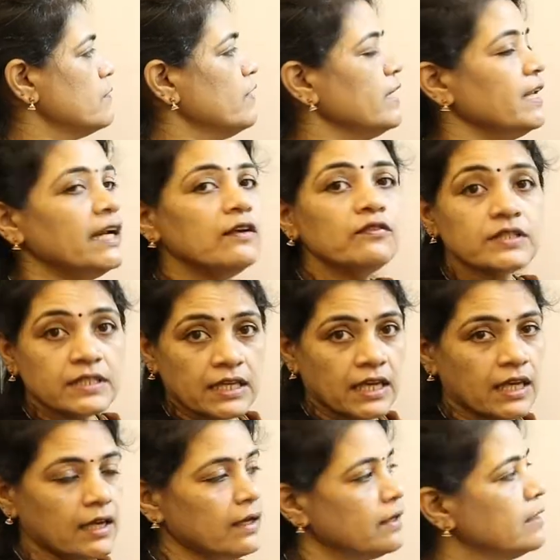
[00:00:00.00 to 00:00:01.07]
We need
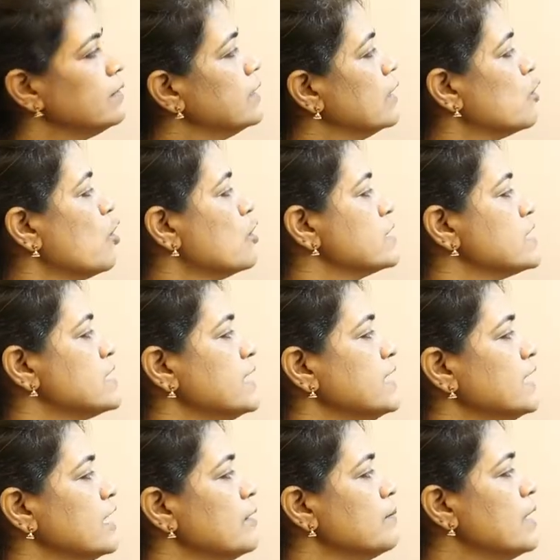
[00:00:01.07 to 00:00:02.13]
c, the
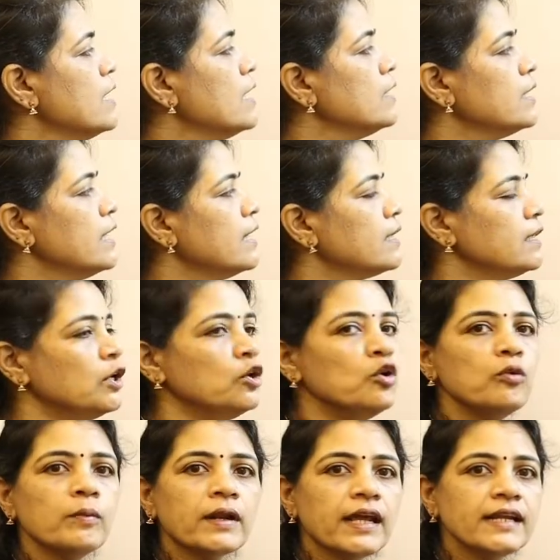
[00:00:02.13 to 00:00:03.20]
constant term. Here the
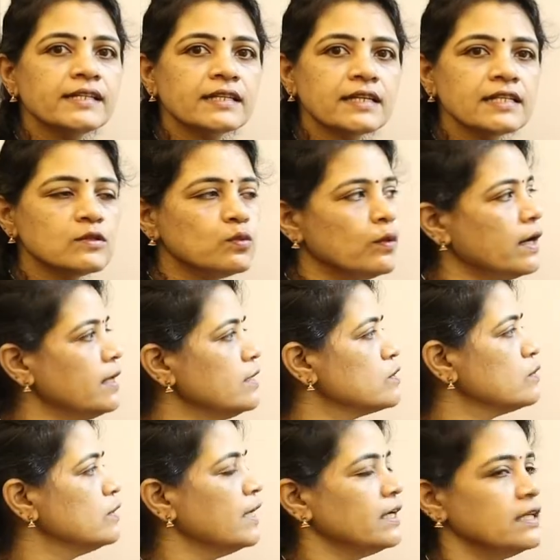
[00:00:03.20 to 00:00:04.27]
numerator is 1.
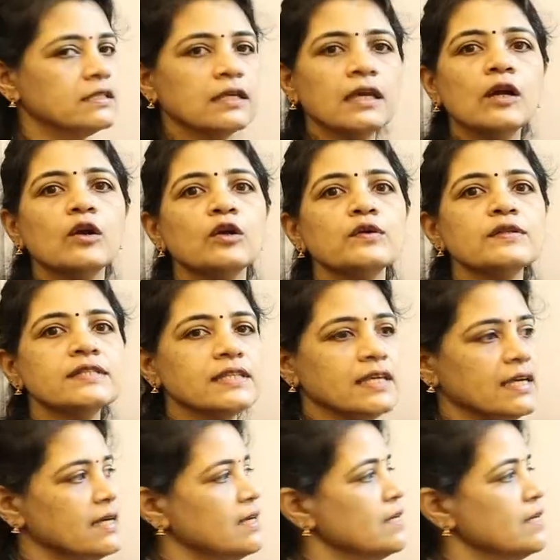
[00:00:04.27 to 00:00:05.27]
So that is equal to c.